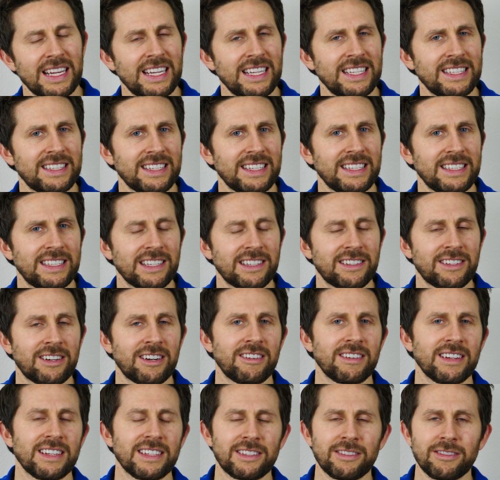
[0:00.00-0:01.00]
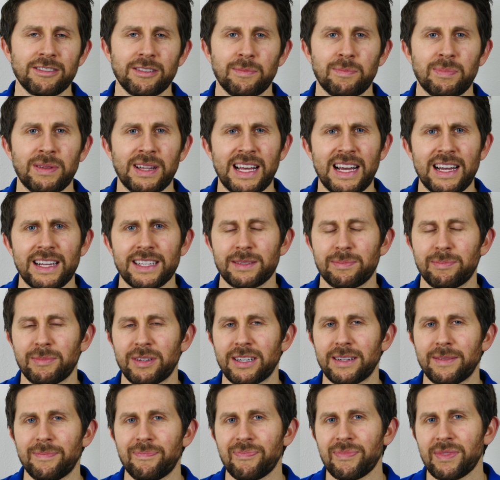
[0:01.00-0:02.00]
easy to turn into a
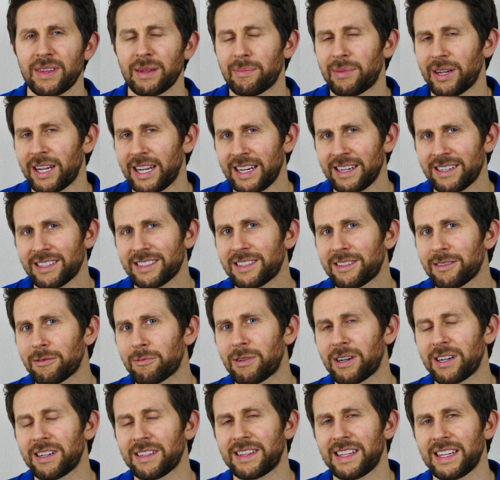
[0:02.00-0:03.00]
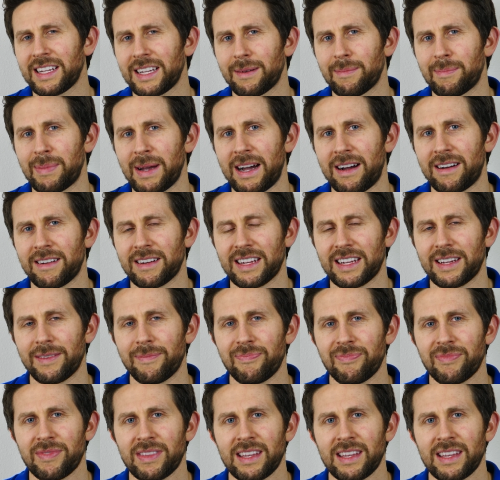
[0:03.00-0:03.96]
plasma. But here's the weird thing about it.